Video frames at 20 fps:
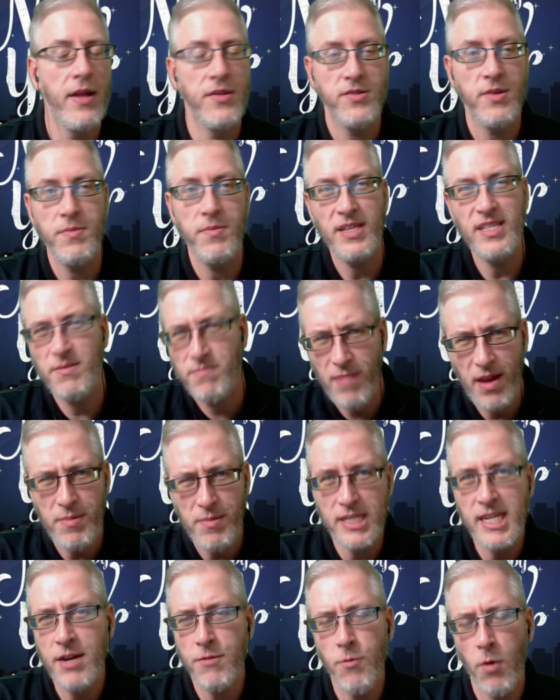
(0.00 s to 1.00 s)
and some things that maybe
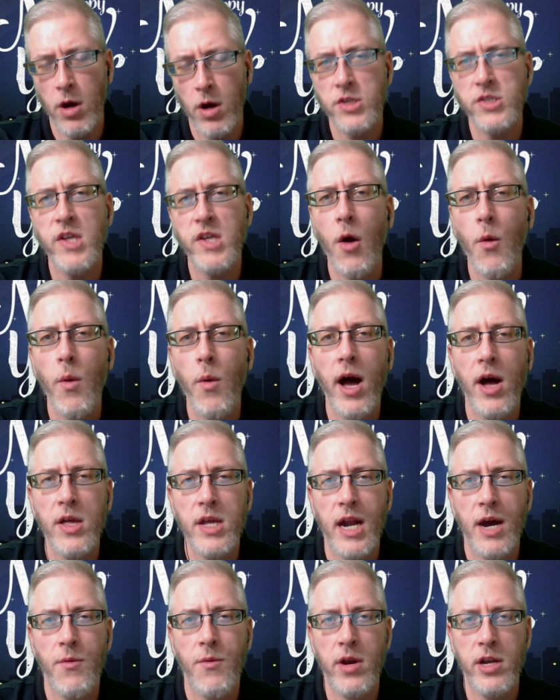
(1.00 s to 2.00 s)
didn't work so well
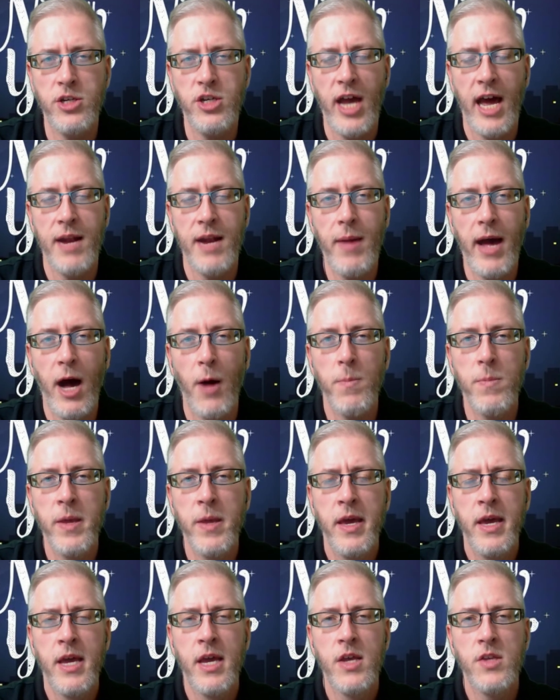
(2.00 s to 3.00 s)
that I want to chat about.
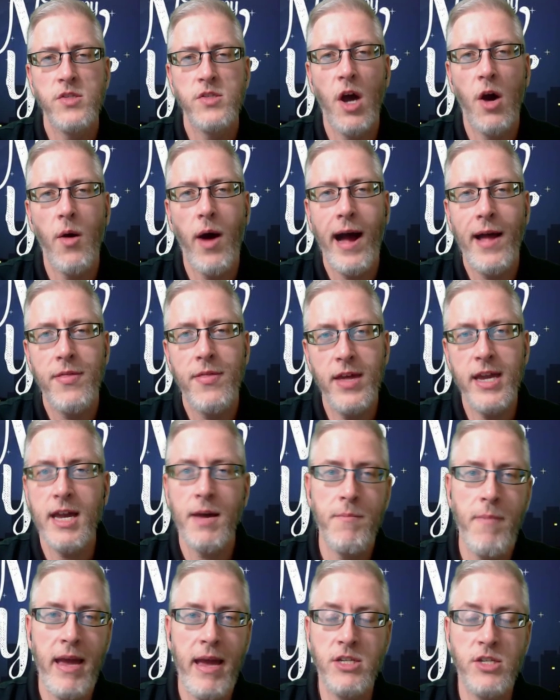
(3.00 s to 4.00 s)
So I think I
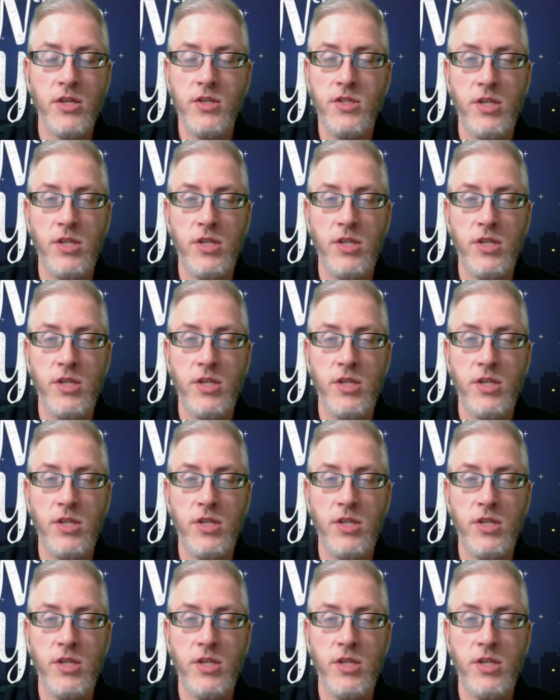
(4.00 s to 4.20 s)
may just